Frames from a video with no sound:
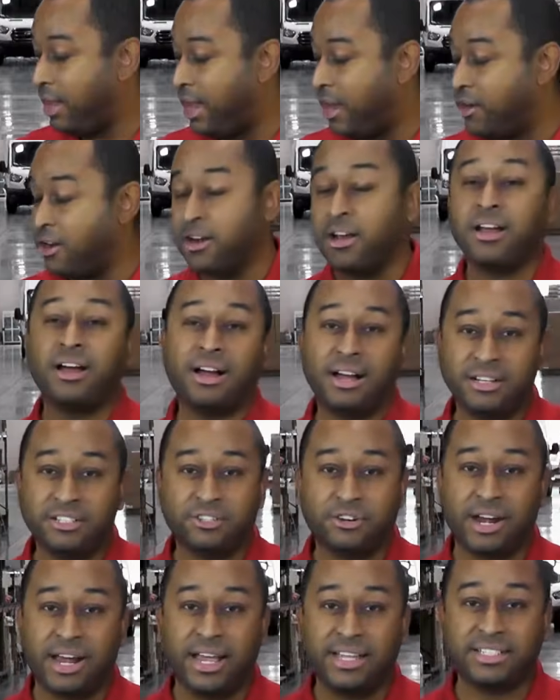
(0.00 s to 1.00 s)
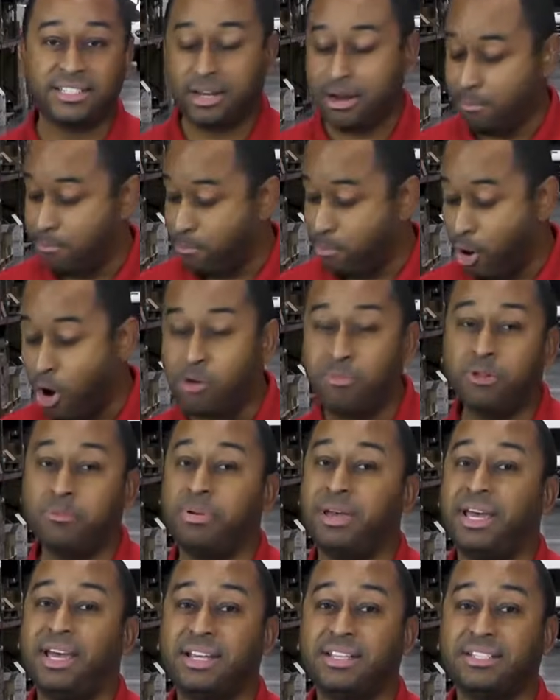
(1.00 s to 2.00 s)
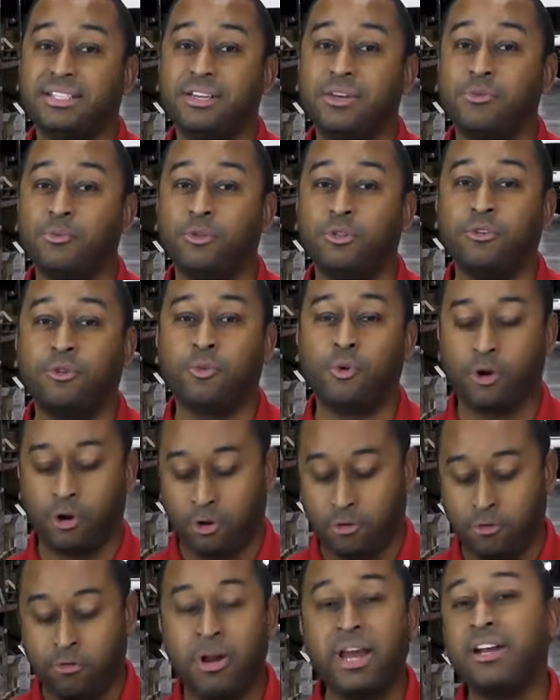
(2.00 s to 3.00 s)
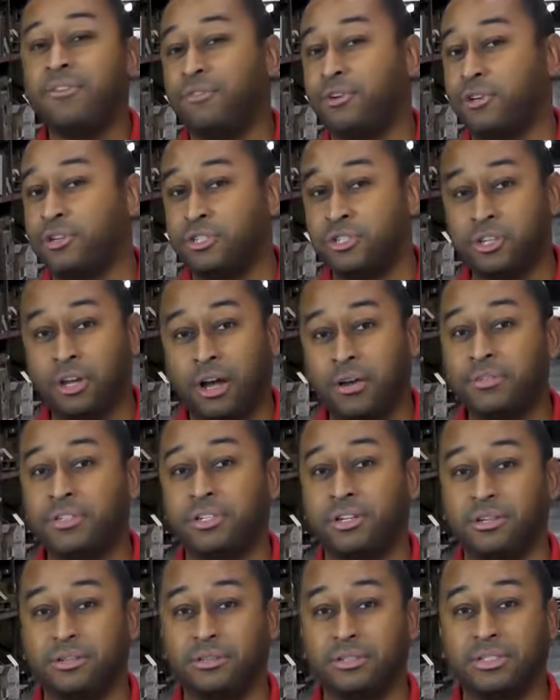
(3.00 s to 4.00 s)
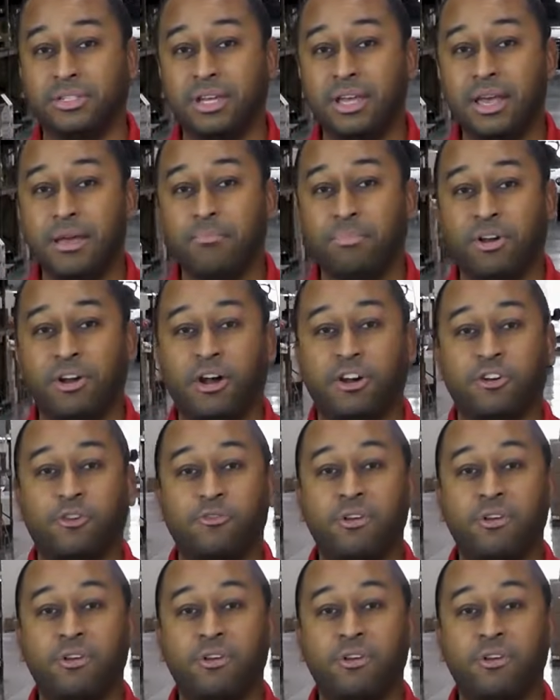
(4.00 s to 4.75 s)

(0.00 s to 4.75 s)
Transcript: And on the contrast, marble pads will work great for your soft stones, but on